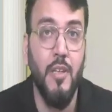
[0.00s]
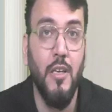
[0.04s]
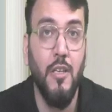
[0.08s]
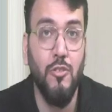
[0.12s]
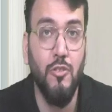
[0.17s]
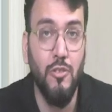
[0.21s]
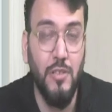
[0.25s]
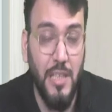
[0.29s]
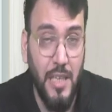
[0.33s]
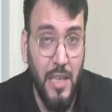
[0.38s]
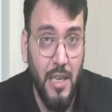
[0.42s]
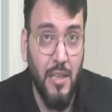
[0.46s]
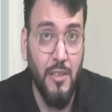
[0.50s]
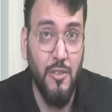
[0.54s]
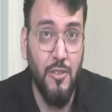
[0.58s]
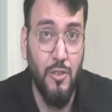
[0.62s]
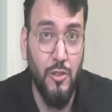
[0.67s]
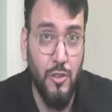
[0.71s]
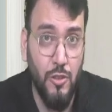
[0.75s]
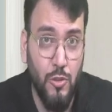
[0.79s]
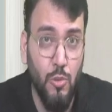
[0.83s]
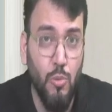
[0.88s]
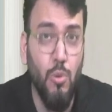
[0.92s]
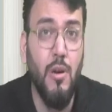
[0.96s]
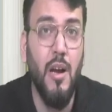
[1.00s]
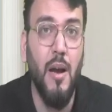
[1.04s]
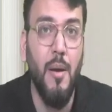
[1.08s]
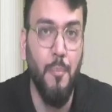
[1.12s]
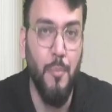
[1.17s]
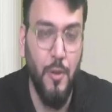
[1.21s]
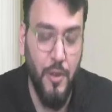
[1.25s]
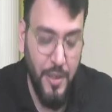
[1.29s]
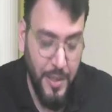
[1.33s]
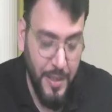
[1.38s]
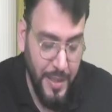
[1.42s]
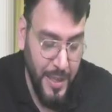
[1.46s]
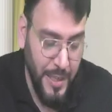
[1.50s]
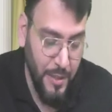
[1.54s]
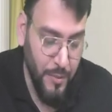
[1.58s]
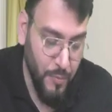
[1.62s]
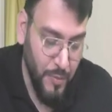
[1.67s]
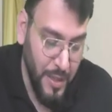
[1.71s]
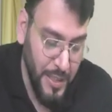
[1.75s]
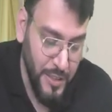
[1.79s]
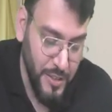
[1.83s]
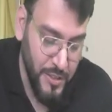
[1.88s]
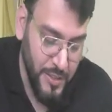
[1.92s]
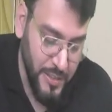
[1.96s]
So there are two component gain.
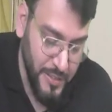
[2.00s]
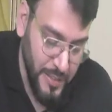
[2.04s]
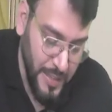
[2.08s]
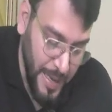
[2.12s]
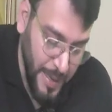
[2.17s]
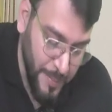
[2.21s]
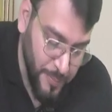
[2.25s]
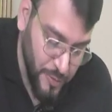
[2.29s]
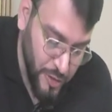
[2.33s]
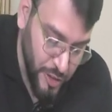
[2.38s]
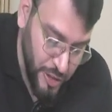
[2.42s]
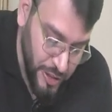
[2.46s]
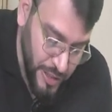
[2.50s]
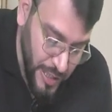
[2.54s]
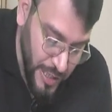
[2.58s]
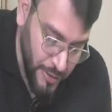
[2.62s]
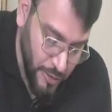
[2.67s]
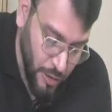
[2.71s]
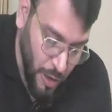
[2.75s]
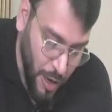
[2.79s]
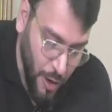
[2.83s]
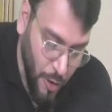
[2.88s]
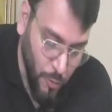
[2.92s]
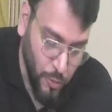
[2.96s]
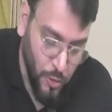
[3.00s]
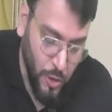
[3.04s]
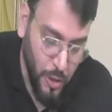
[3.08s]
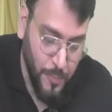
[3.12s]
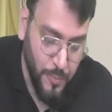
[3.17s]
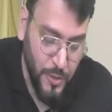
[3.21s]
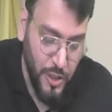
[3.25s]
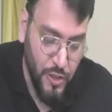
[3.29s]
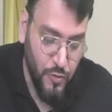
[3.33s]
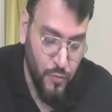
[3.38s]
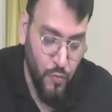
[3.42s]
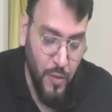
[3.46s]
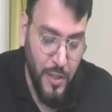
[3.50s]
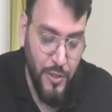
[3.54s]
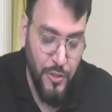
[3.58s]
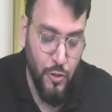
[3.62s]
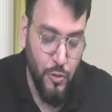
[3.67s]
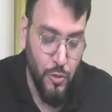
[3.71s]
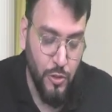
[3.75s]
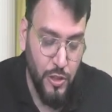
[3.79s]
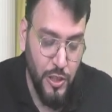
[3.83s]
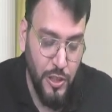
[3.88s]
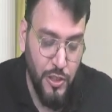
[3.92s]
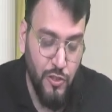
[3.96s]
One is this FCTR. So out of this
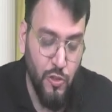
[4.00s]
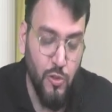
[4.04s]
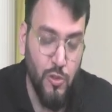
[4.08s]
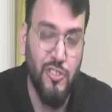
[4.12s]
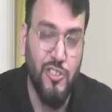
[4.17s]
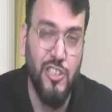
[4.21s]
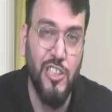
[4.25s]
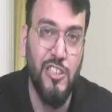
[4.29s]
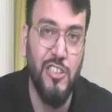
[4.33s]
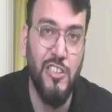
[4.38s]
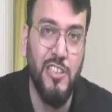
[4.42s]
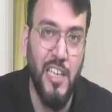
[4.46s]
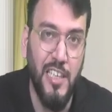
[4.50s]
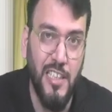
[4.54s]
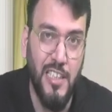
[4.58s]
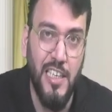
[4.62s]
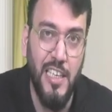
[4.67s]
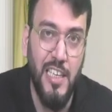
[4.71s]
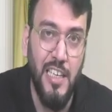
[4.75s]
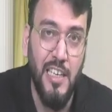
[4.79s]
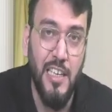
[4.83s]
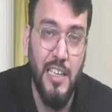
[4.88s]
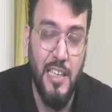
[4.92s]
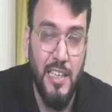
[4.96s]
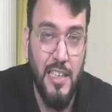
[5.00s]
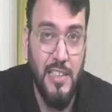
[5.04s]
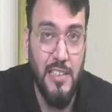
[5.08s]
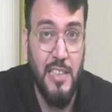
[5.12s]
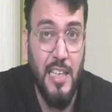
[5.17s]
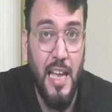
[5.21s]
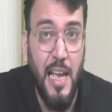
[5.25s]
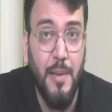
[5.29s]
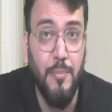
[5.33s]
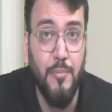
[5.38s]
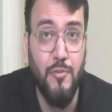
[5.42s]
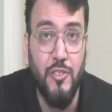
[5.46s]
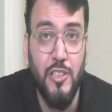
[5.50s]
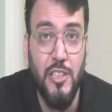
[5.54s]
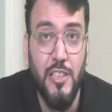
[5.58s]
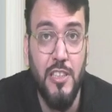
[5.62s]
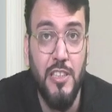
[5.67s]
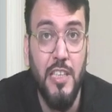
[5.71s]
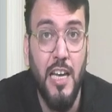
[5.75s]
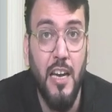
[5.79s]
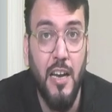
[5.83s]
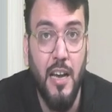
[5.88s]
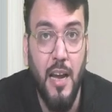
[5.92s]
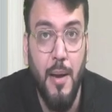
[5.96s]
1,030, 630 is
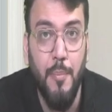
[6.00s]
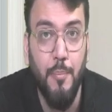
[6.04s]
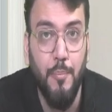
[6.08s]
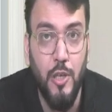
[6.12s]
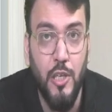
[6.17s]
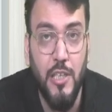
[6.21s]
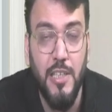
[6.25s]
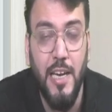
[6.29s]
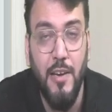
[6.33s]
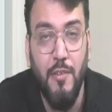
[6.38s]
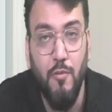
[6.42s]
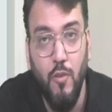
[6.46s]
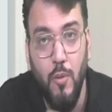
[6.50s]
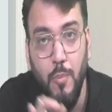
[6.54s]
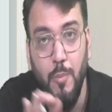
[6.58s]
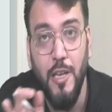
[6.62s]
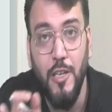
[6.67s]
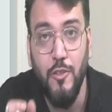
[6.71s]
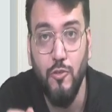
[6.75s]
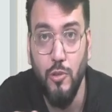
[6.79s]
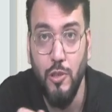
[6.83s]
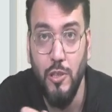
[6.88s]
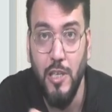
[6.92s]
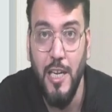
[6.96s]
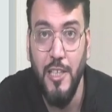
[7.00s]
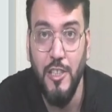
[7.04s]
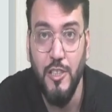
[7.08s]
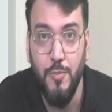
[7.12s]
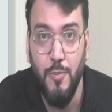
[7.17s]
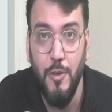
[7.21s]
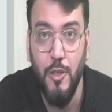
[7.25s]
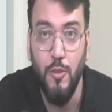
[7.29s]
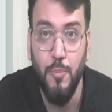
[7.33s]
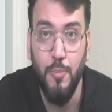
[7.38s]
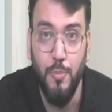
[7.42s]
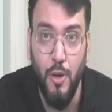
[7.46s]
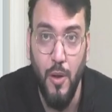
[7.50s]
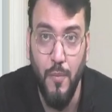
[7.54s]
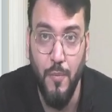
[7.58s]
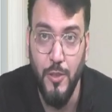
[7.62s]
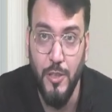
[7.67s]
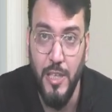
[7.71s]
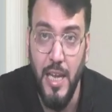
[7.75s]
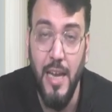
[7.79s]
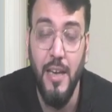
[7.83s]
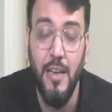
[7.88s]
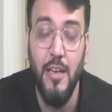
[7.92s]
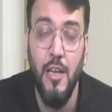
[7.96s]
FCTR component that will be also transferred to profit
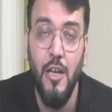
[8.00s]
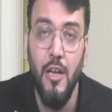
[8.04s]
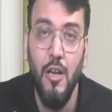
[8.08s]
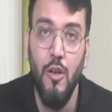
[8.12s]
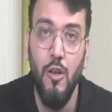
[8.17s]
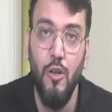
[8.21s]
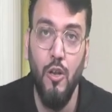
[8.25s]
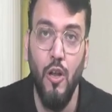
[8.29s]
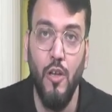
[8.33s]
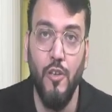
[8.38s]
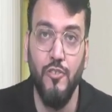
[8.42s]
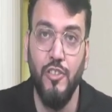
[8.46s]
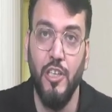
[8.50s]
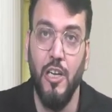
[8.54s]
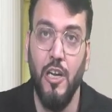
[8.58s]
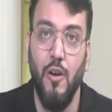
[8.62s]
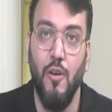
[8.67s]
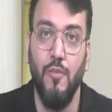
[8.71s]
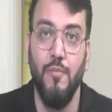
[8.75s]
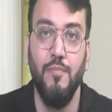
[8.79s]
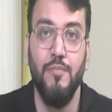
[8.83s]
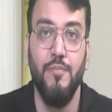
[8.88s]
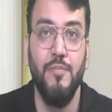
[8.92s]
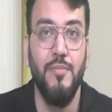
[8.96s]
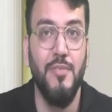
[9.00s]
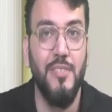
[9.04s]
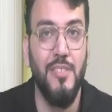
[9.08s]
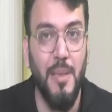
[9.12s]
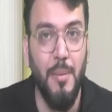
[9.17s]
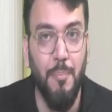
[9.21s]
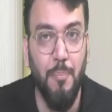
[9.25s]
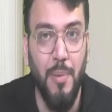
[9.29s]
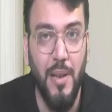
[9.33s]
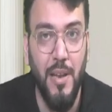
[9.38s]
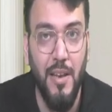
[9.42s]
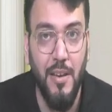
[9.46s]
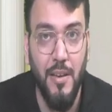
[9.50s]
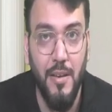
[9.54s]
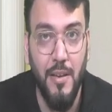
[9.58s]
and loss account. Simple.